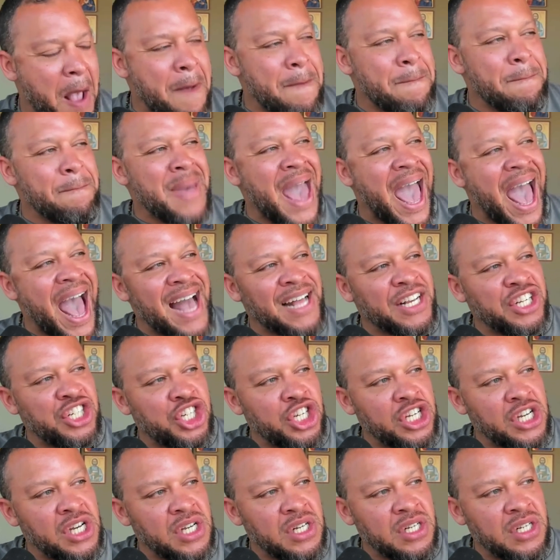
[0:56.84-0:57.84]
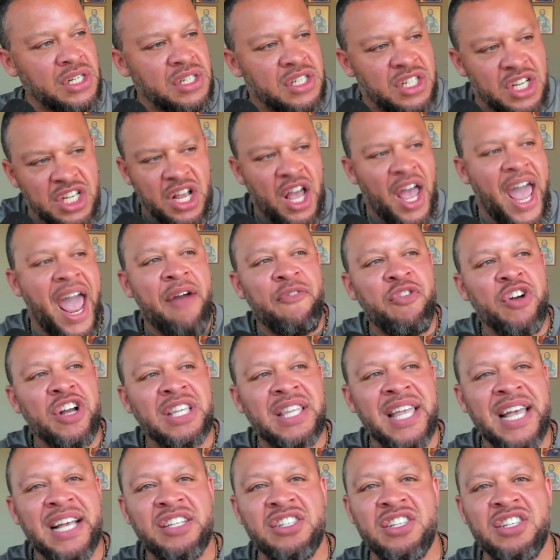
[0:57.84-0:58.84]
Imagine
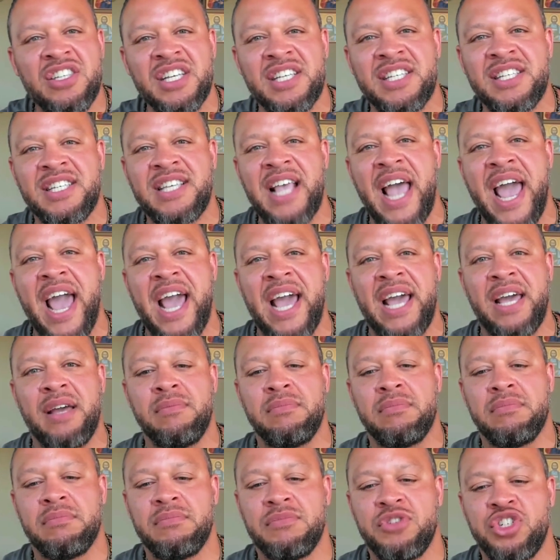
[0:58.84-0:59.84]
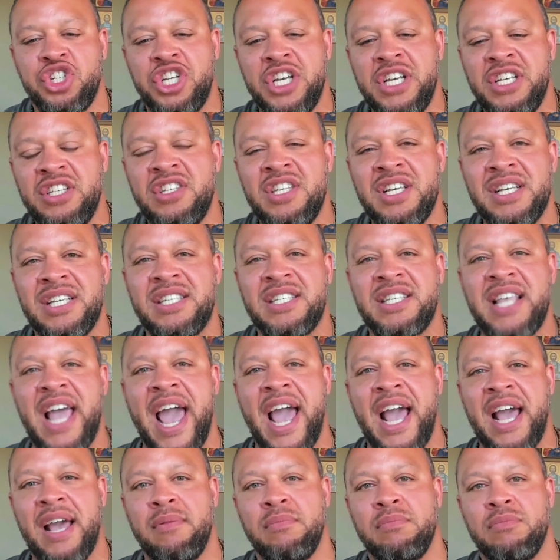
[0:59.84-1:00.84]
everything's the same. She's the
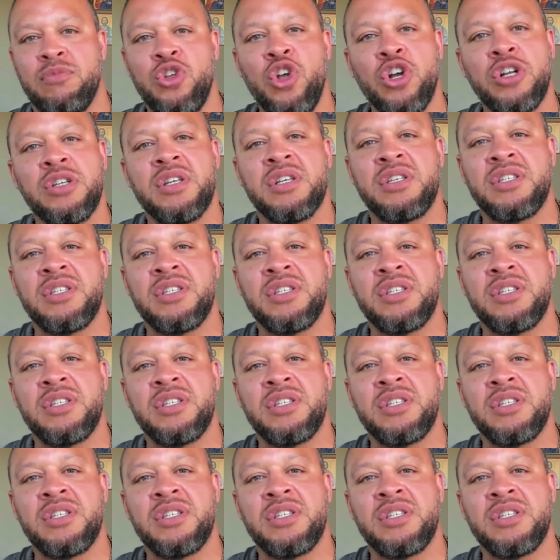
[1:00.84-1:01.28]
same. Look the